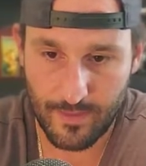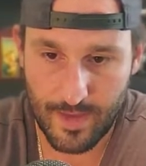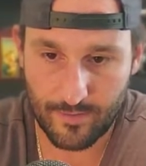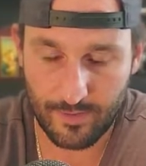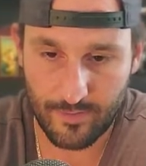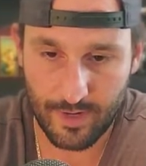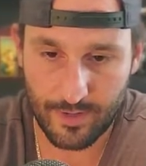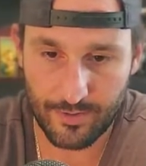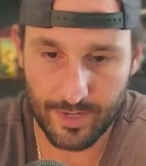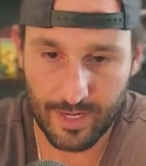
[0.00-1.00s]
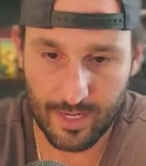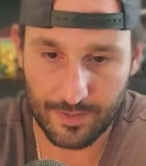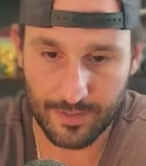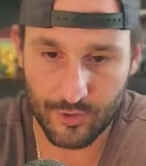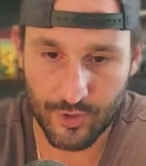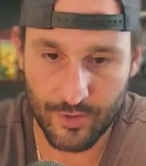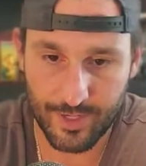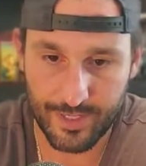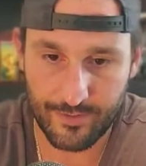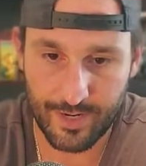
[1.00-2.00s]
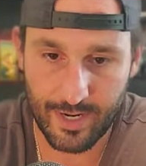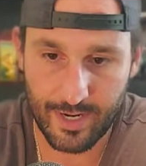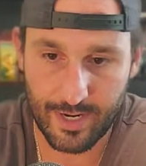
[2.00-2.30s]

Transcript: that of living under a godless tyranny